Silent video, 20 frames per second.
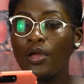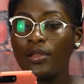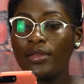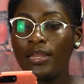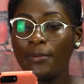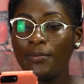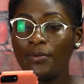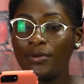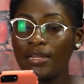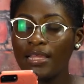
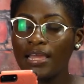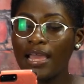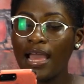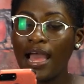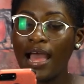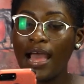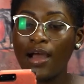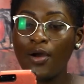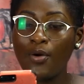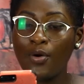Napoli
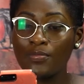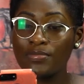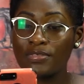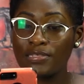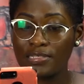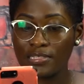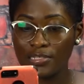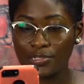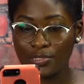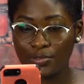are home to
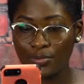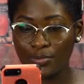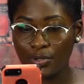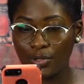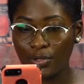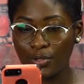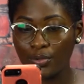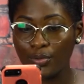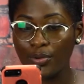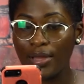
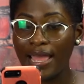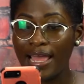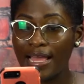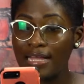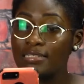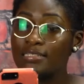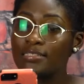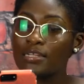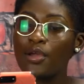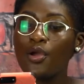Sassuolo.
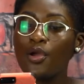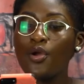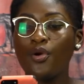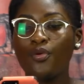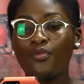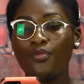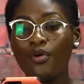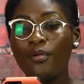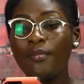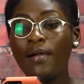And
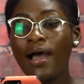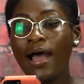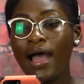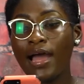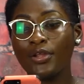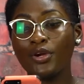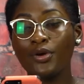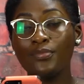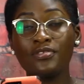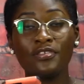Roma are
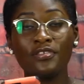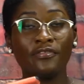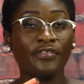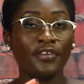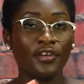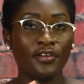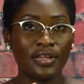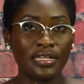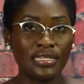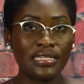at home to
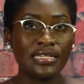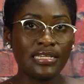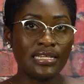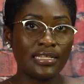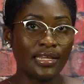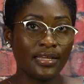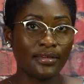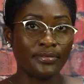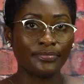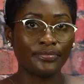
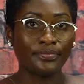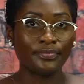Fiorentina.